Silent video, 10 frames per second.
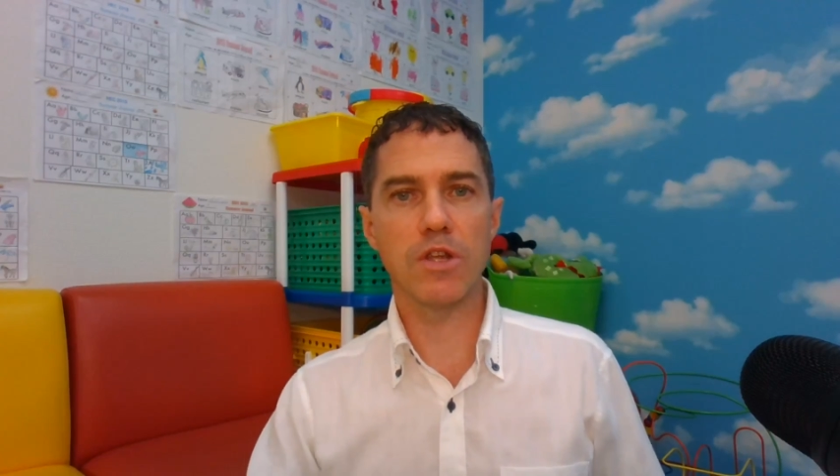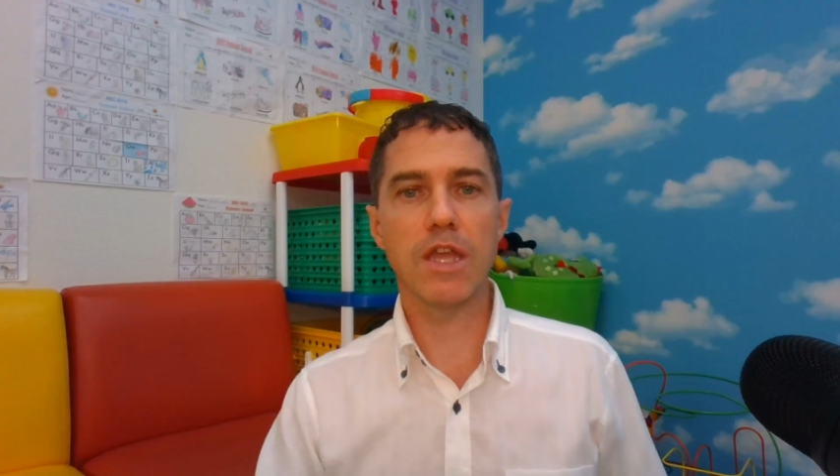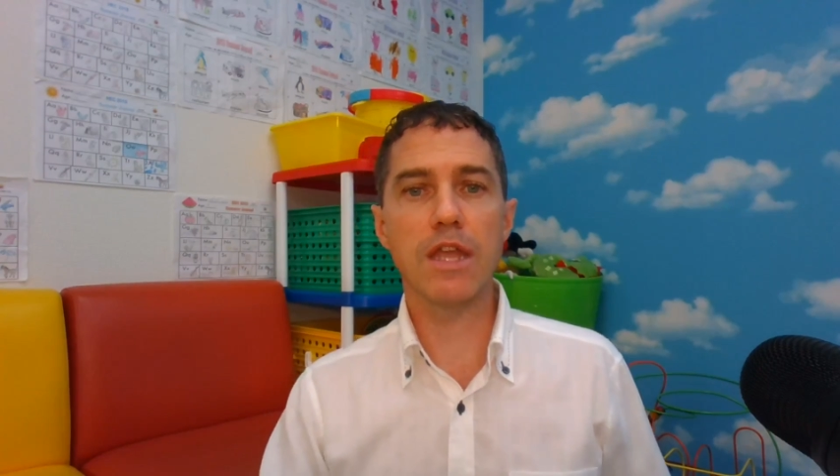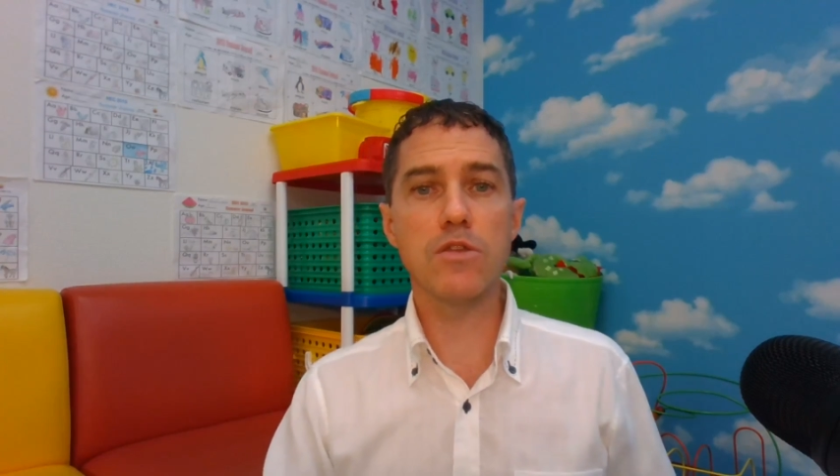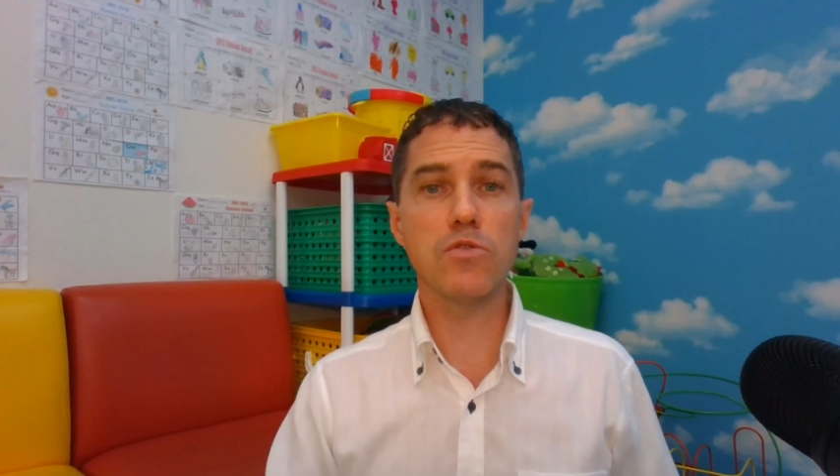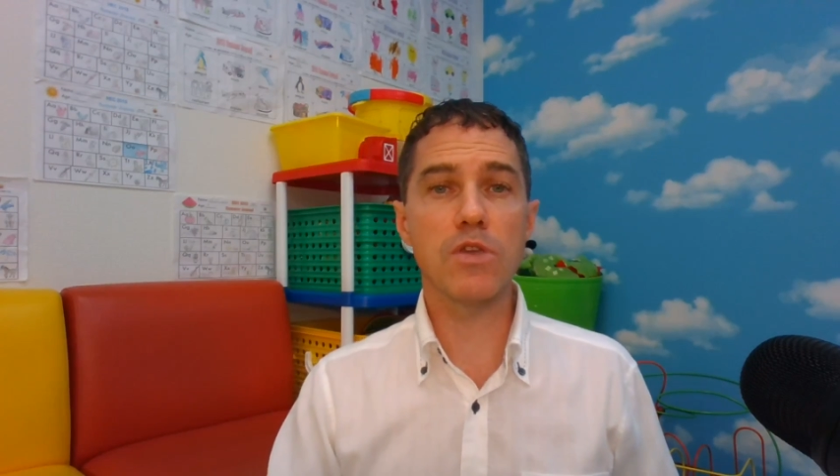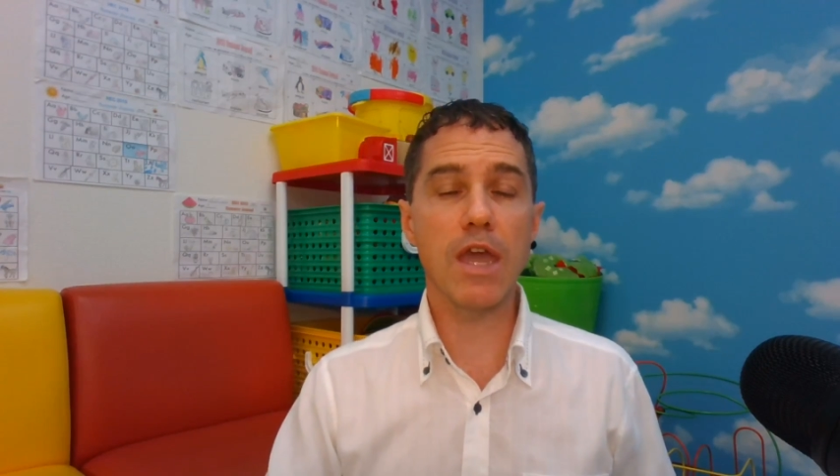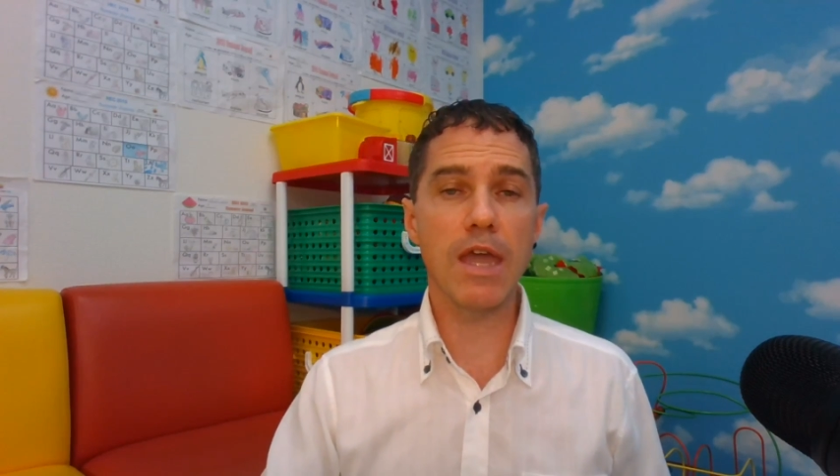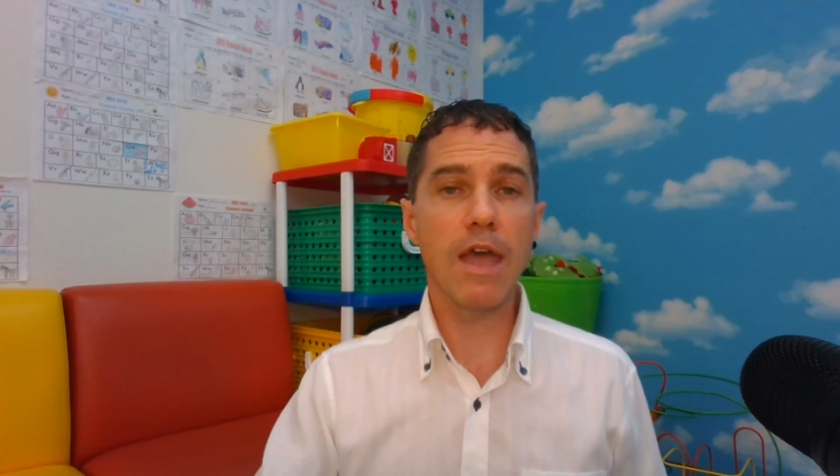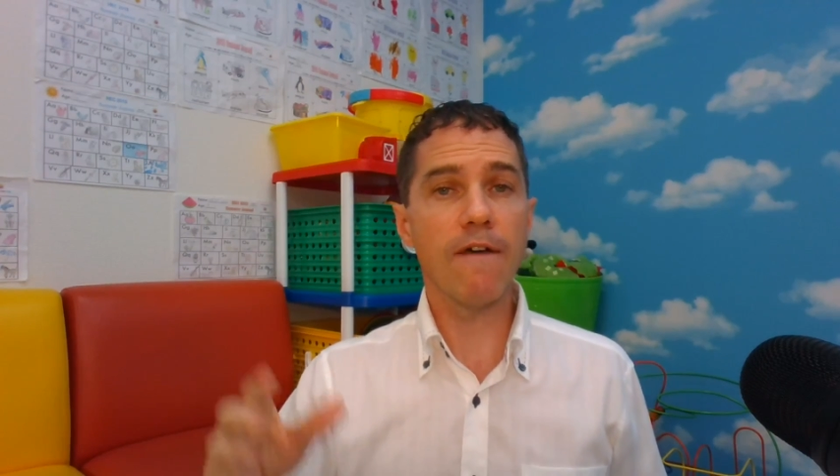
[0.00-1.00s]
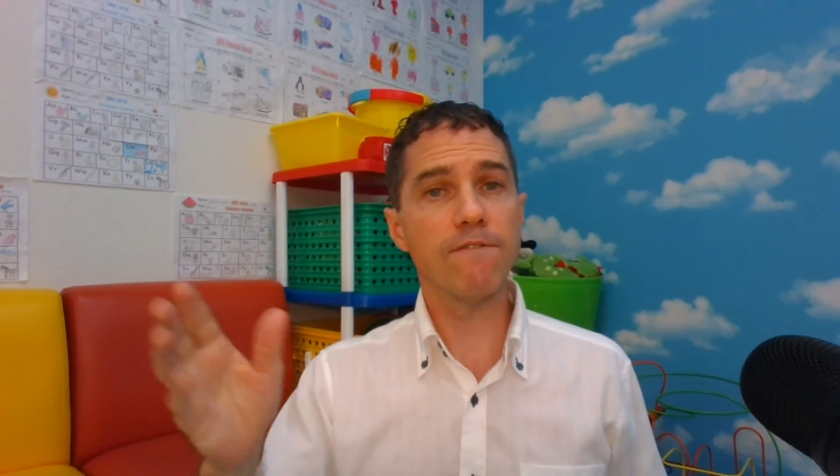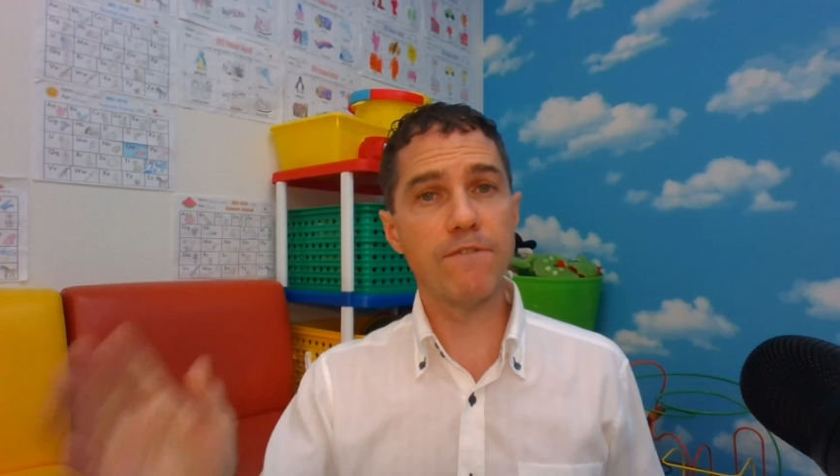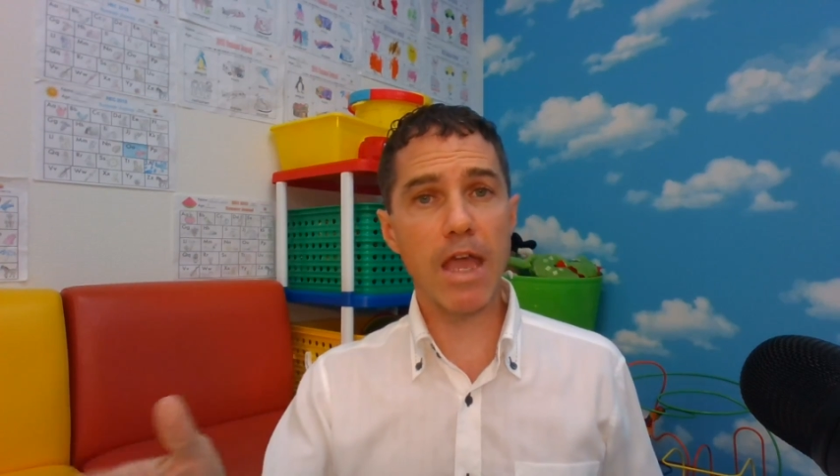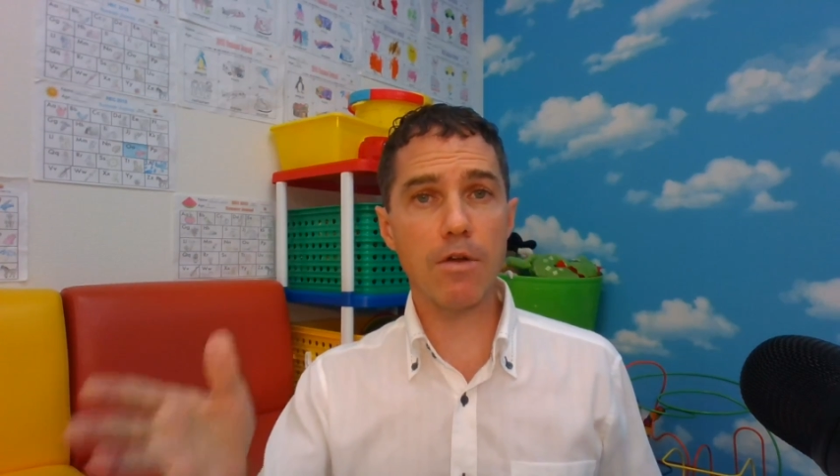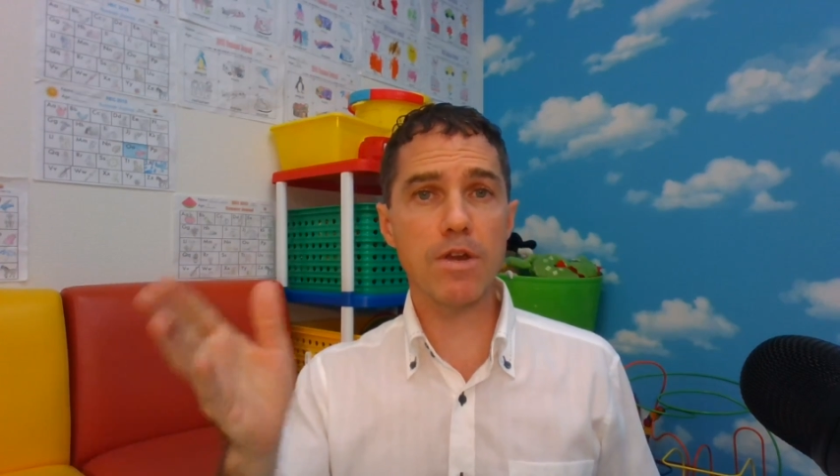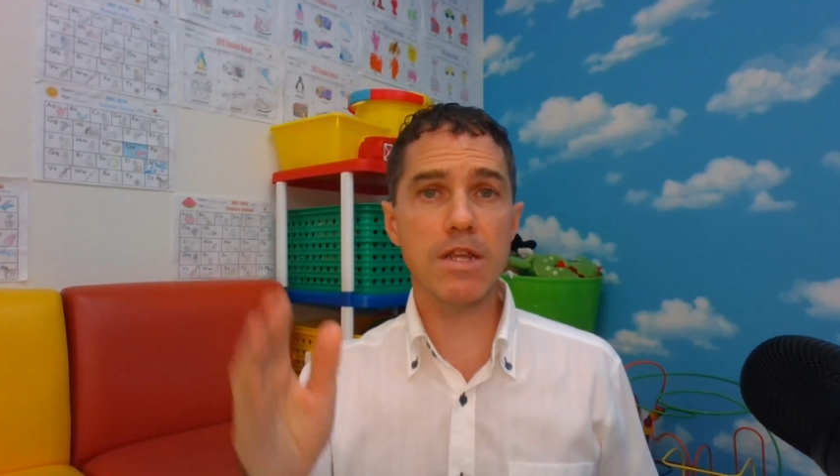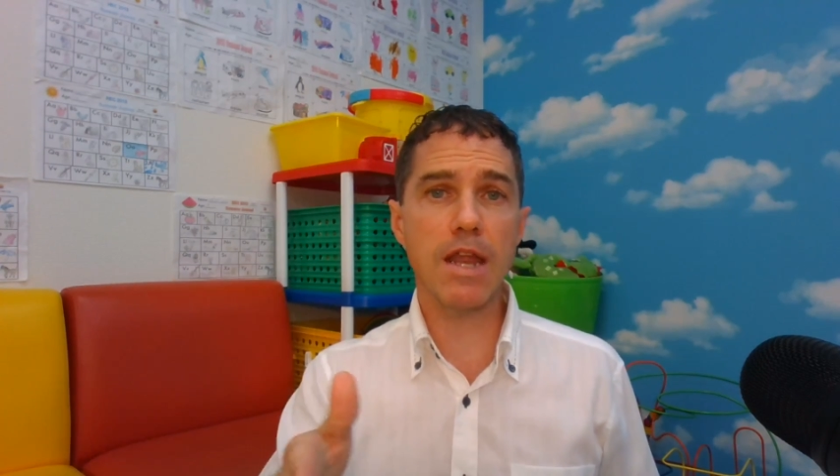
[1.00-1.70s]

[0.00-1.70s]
Can you say very